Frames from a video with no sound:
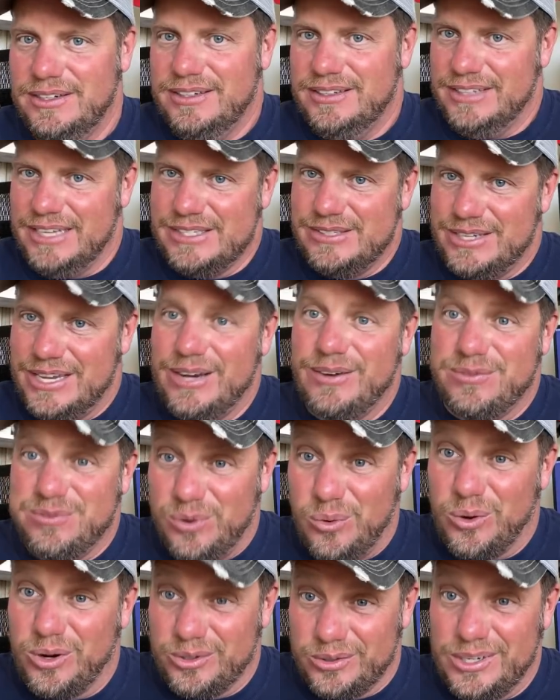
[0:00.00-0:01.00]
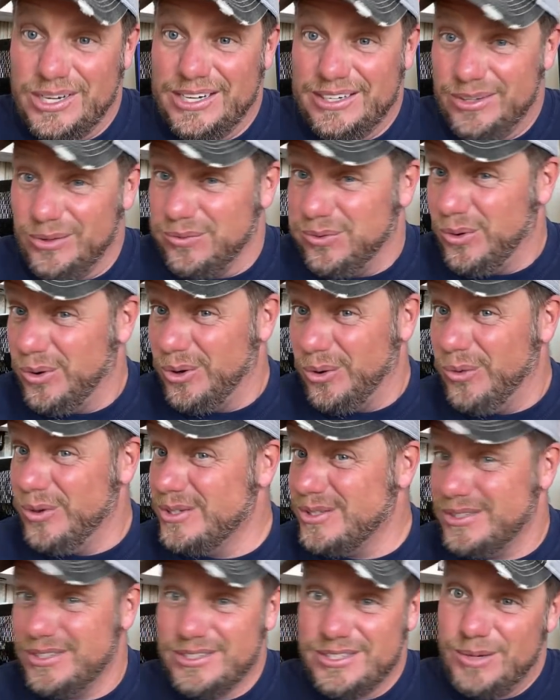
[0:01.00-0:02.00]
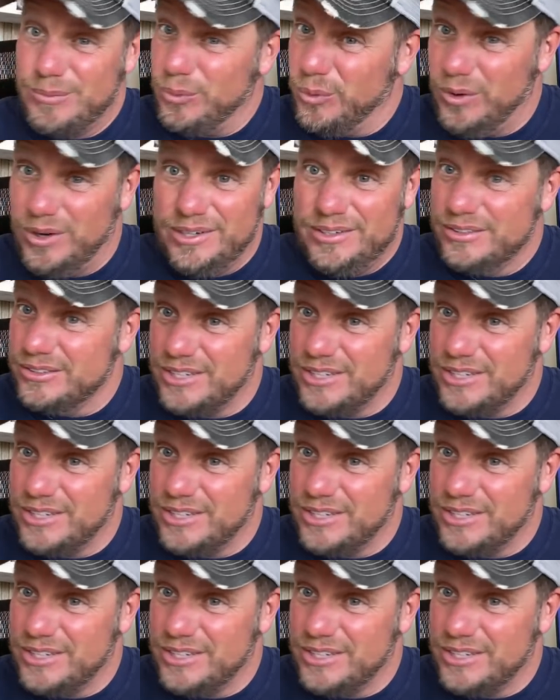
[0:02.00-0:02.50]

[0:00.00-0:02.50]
That's kind of Ford, right? The Ford always is number one